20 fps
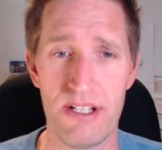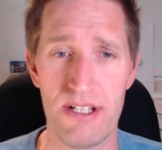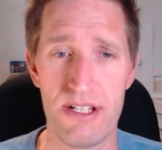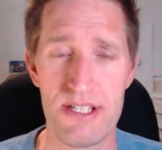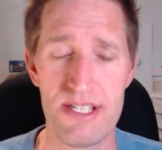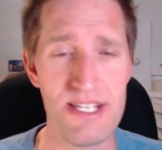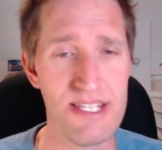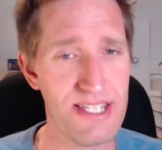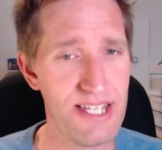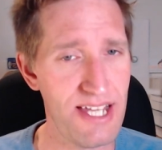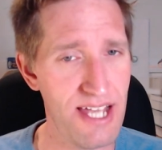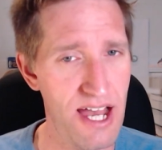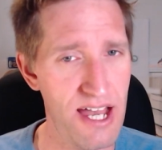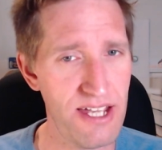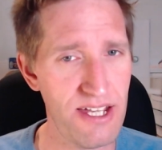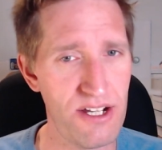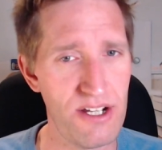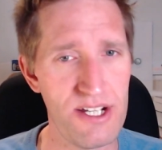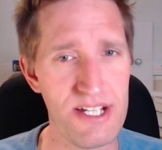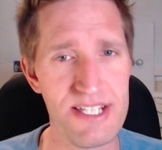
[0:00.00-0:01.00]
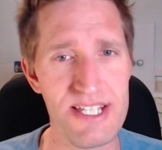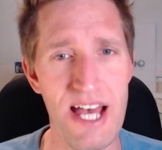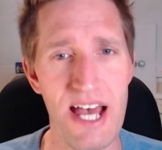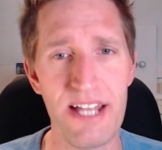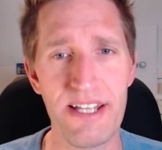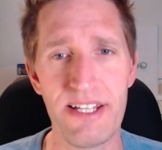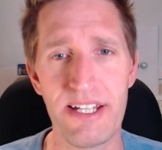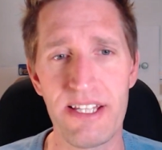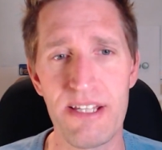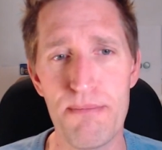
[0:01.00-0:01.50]
Since the AI is
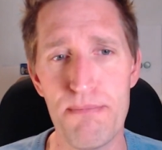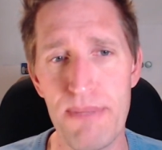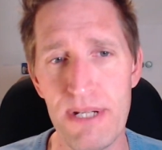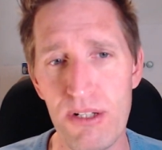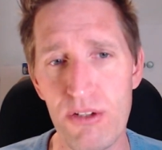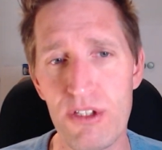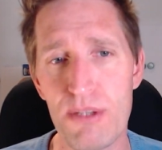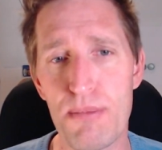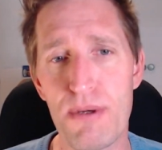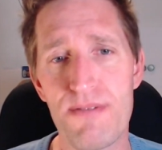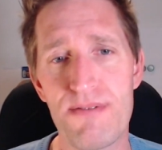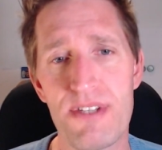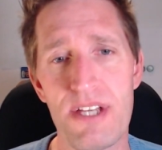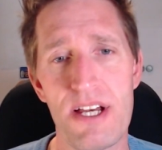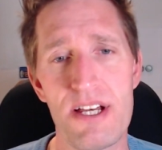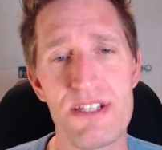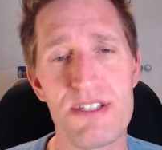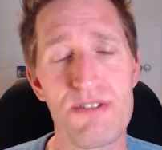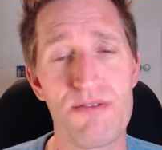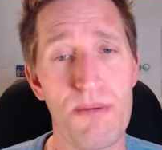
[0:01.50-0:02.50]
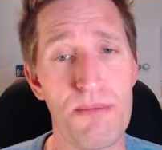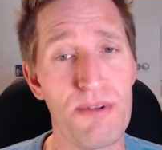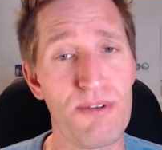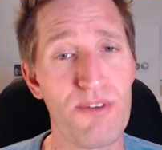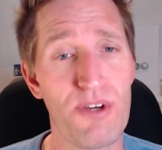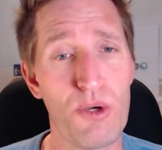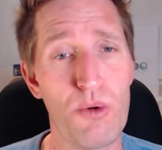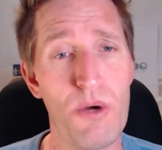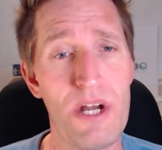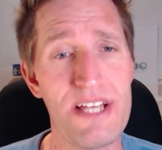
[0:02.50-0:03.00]
handling the build-up of tasks from the
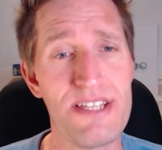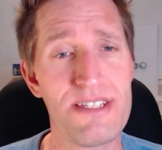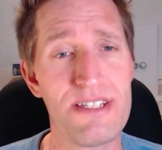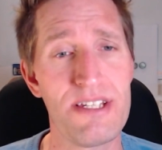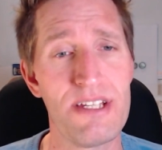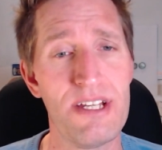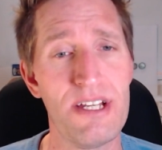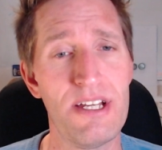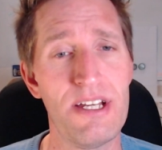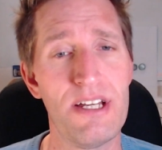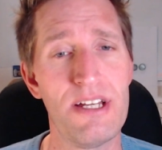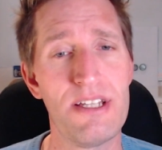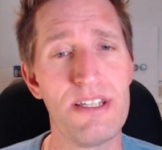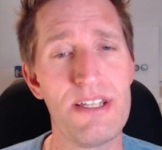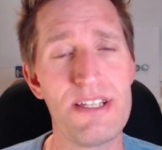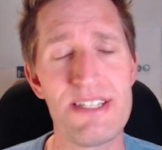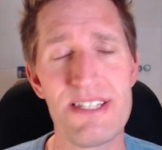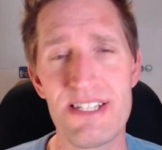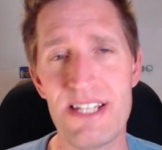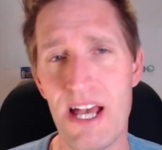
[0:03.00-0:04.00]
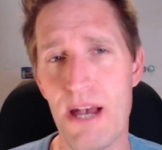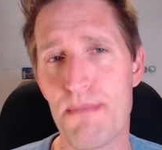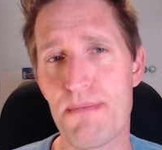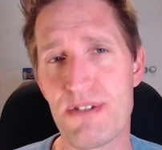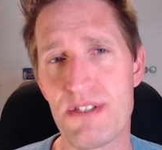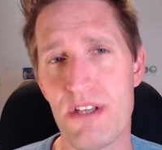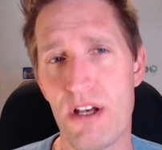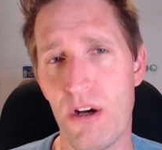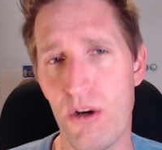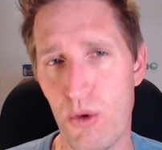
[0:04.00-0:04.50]
request, the
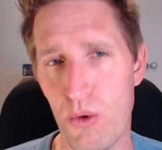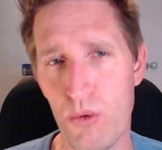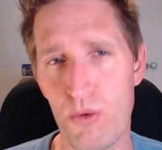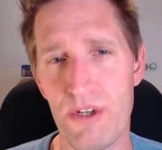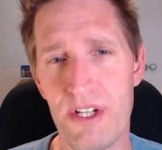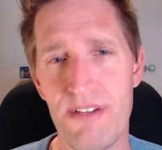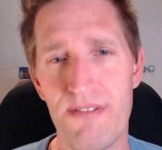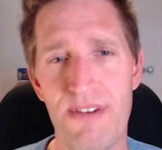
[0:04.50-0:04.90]
steps are already